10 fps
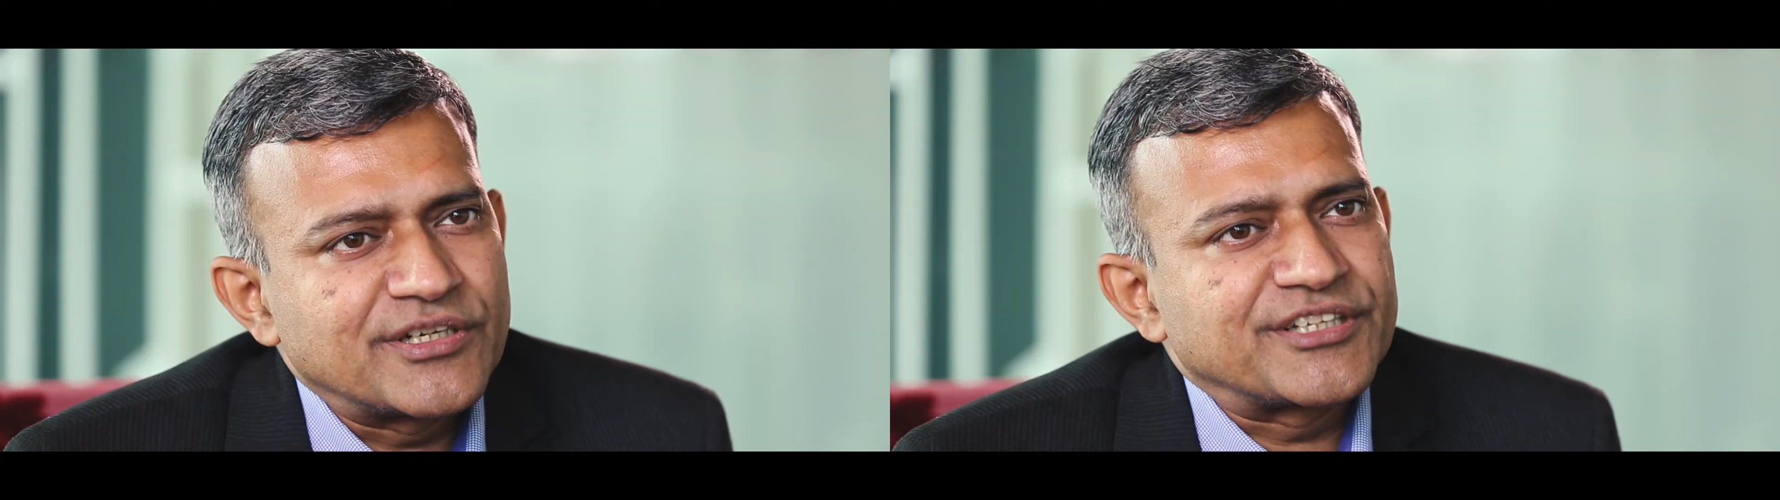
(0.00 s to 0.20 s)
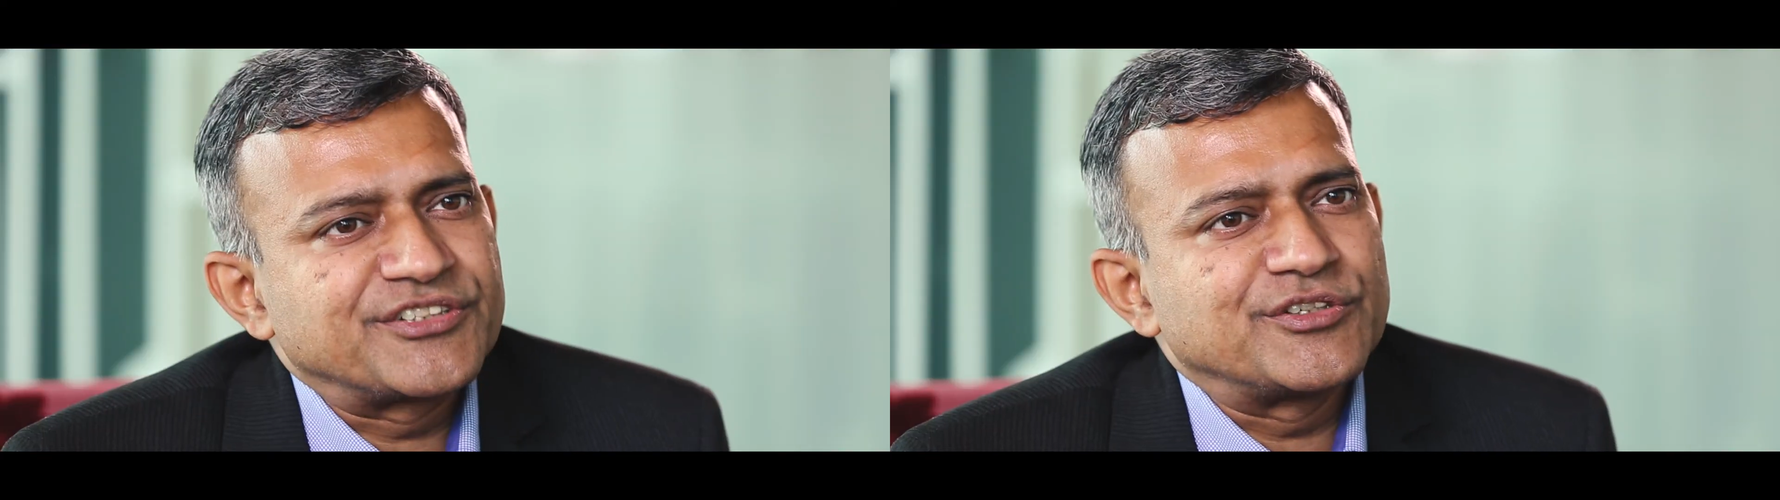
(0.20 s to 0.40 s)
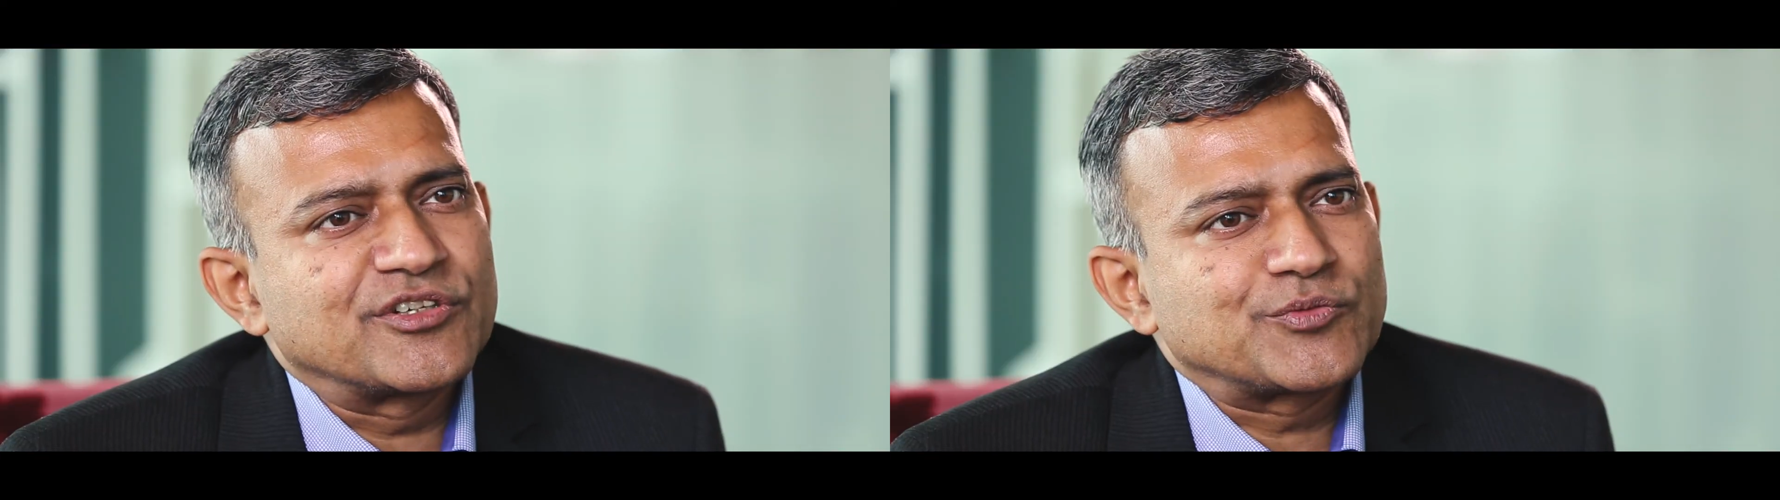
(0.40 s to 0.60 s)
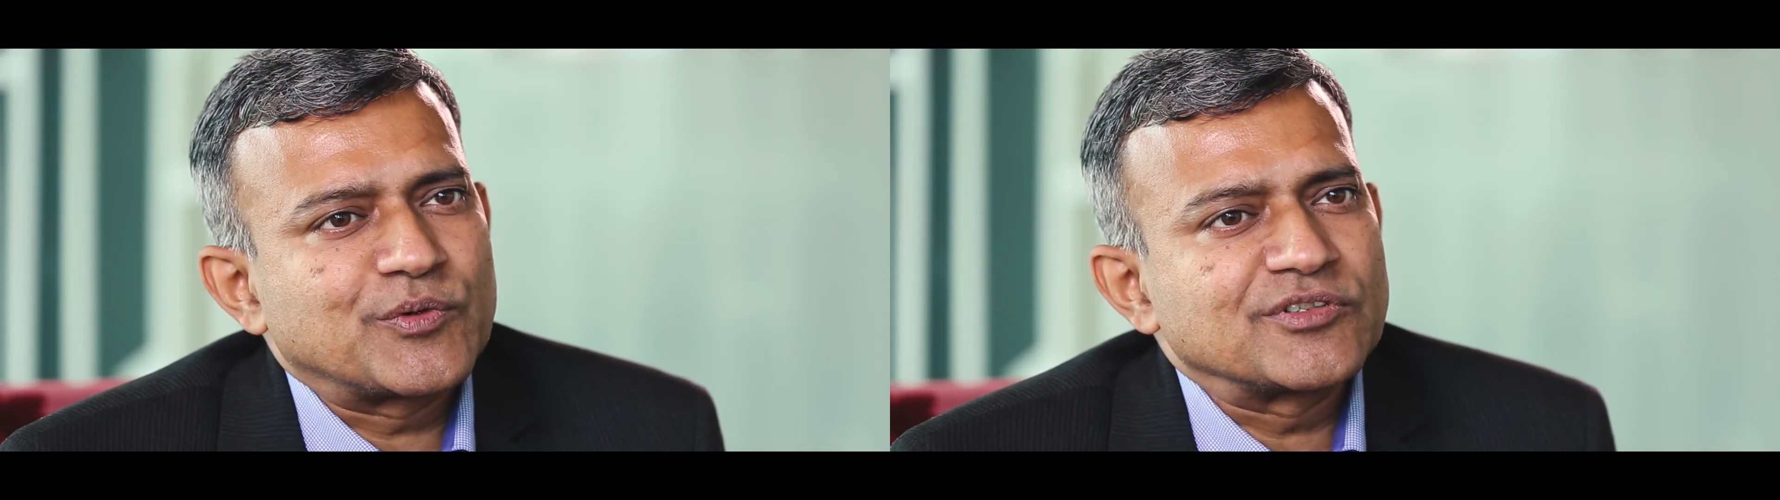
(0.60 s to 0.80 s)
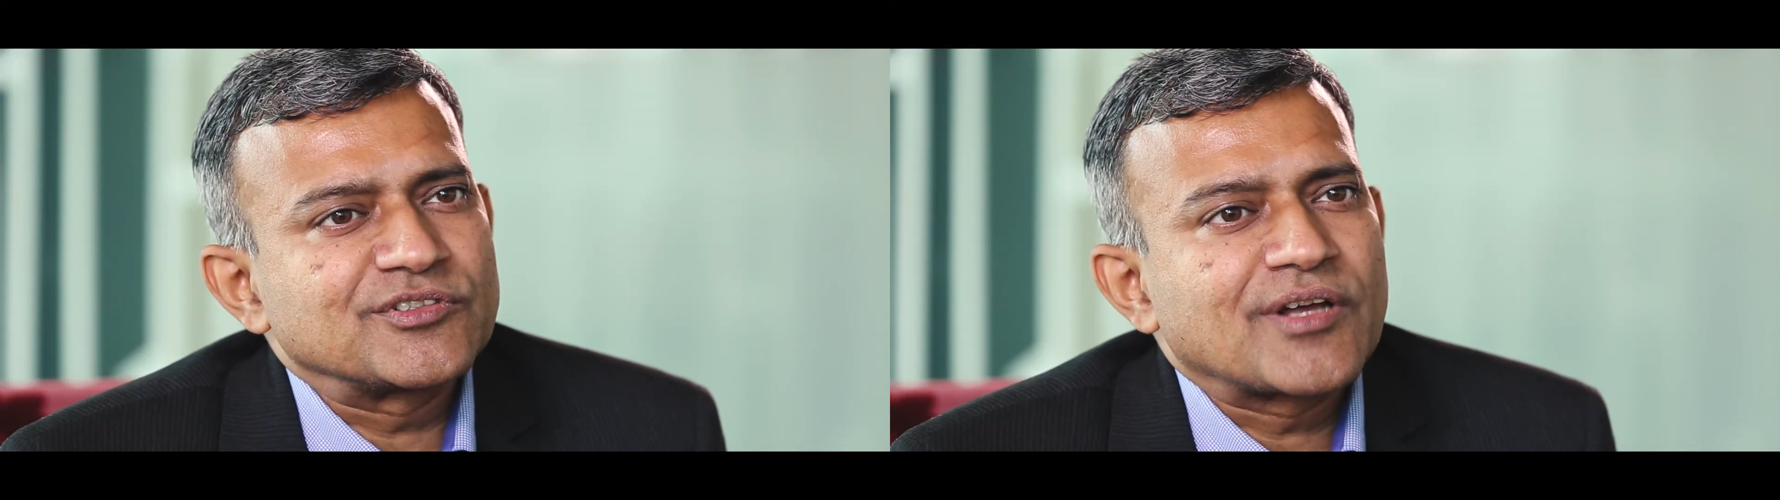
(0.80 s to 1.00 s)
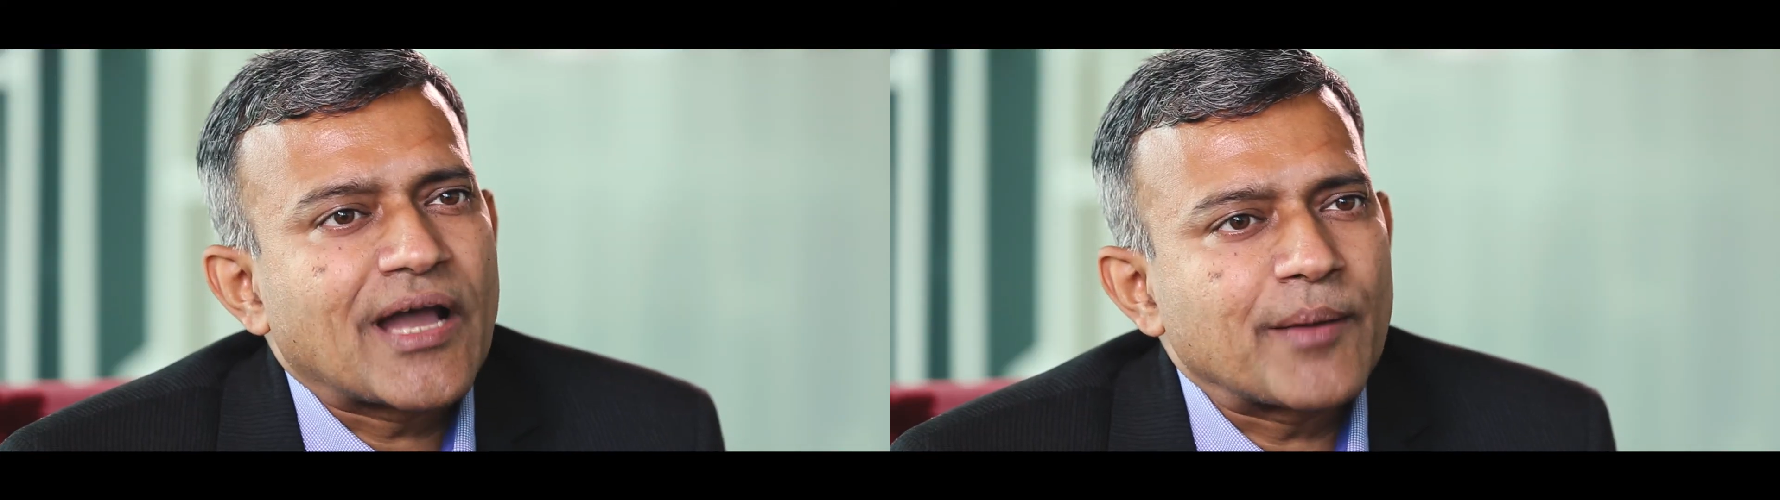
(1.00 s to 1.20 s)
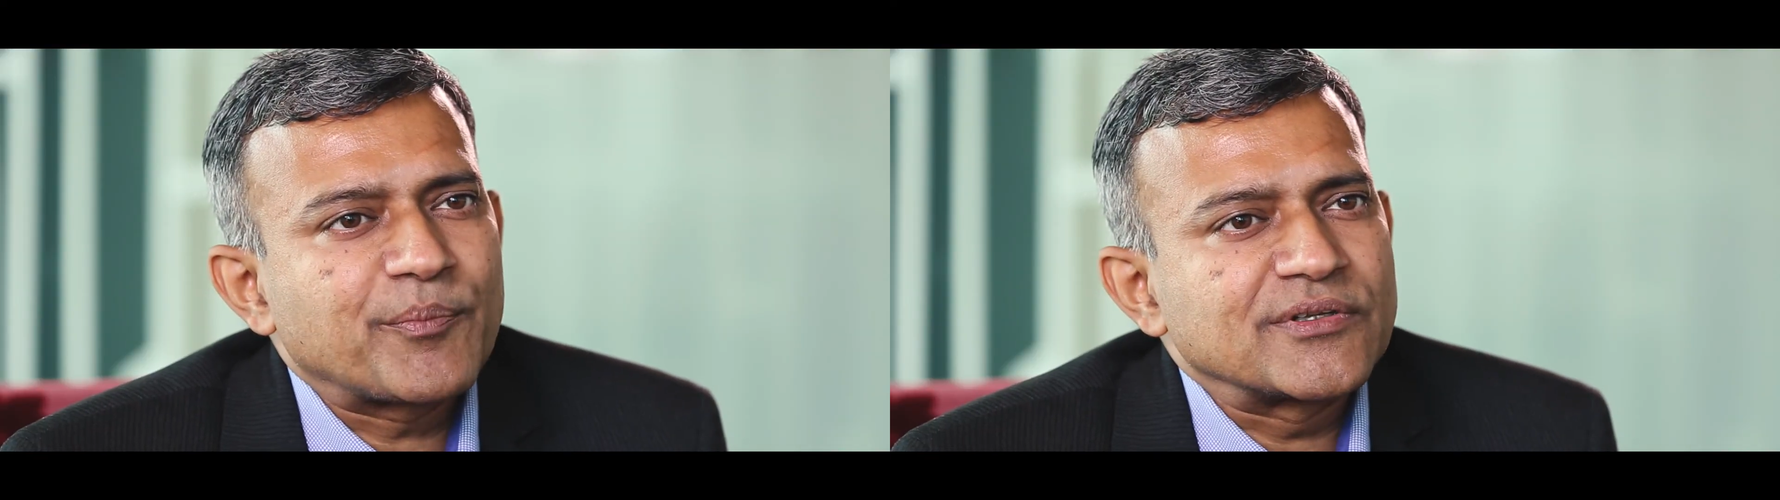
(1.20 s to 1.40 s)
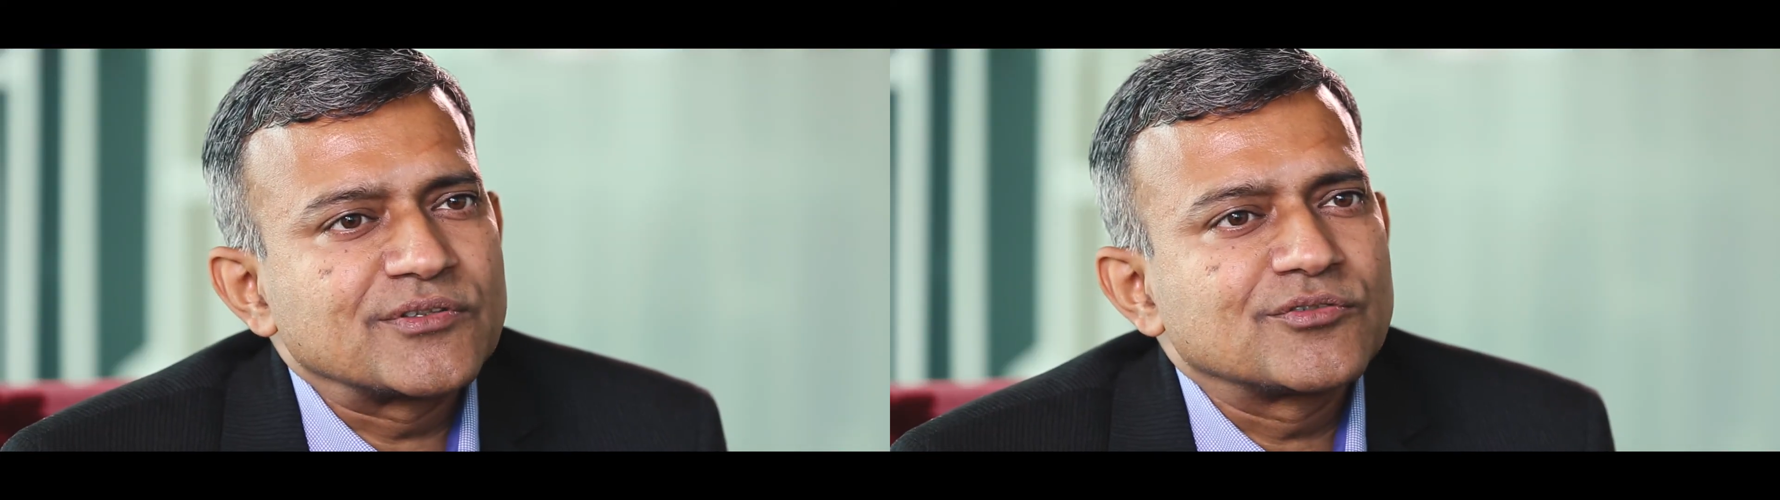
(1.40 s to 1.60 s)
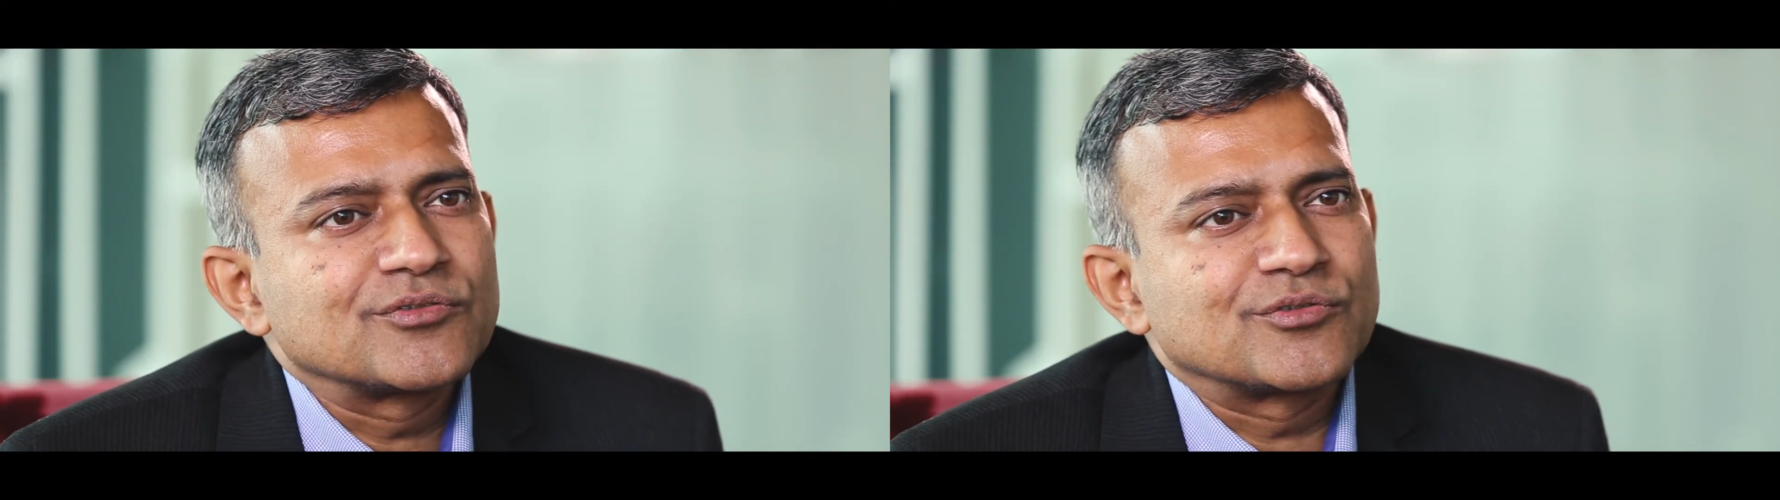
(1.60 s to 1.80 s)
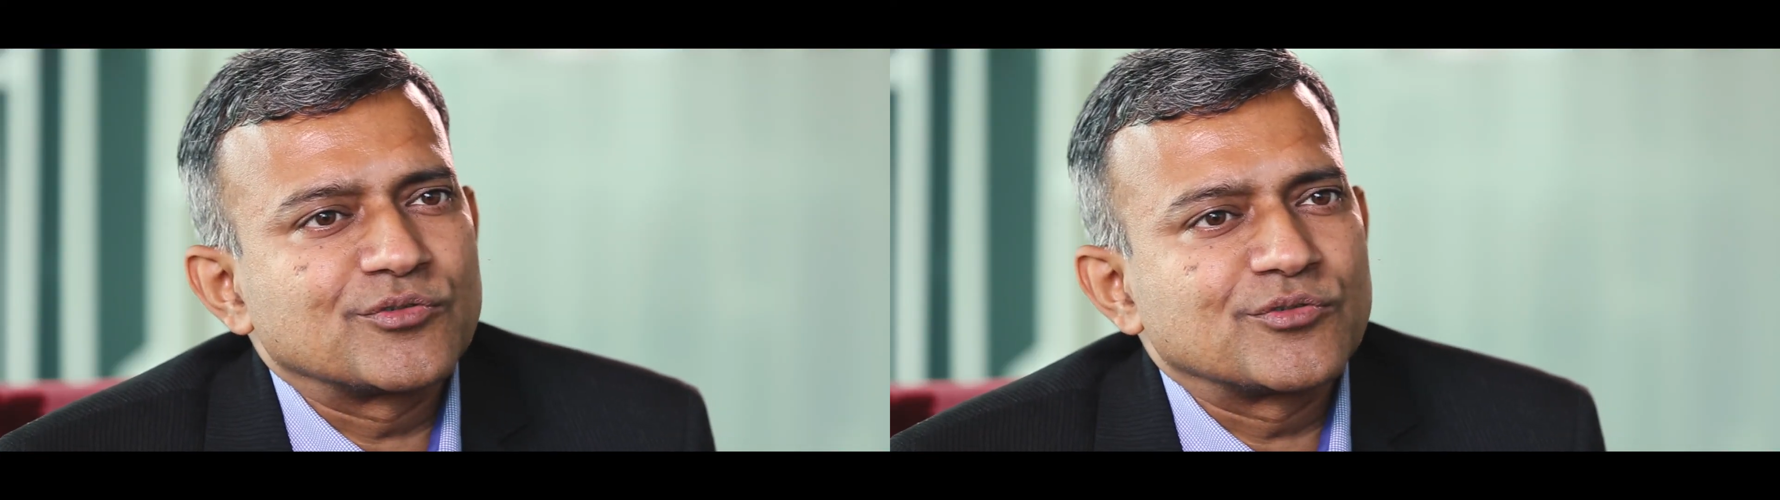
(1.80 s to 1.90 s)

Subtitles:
the tissue response happens